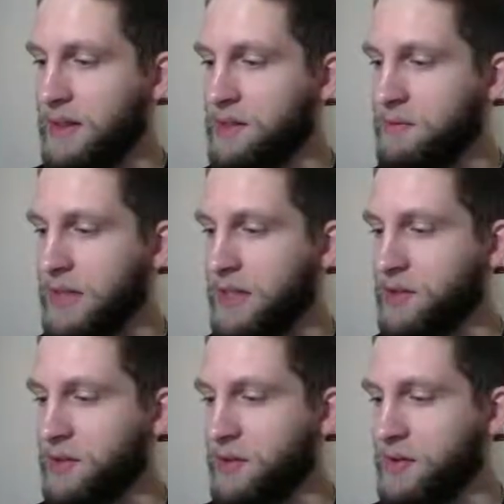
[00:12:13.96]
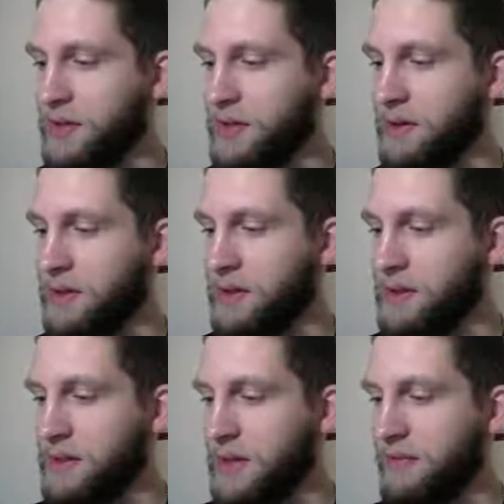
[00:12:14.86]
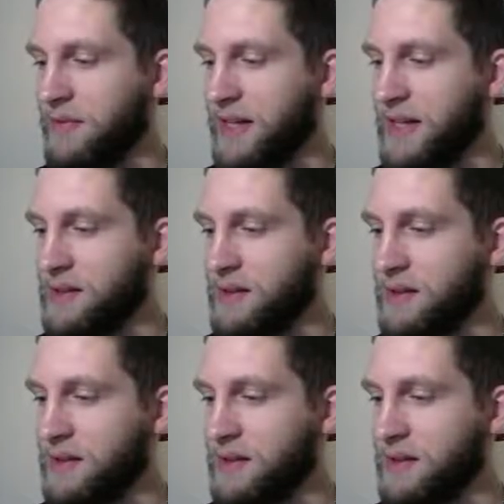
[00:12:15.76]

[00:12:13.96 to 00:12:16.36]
ride a Tauros there, because that'll be faster.